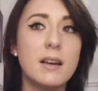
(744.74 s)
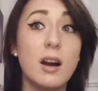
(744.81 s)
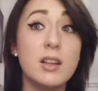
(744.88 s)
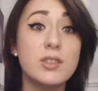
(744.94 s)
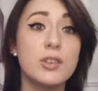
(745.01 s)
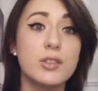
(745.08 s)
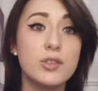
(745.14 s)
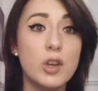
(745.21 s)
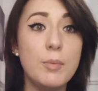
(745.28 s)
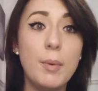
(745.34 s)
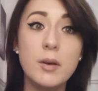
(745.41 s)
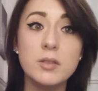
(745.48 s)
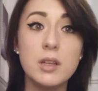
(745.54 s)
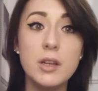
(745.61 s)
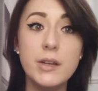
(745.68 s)
I took 2
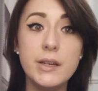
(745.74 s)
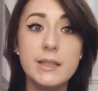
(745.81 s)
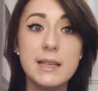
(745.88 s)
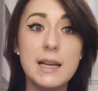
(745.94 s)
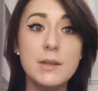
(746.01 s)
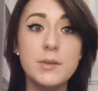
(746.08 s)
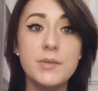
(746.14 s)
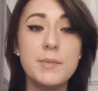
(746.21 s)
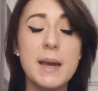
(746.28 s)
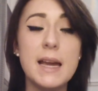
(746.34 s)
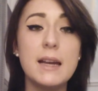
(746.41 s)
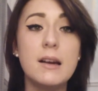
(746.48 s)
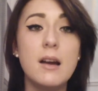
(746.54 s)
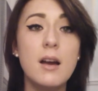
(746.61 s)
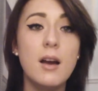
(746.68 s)
bottles of Lucozade with
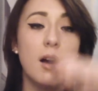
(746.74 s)
me,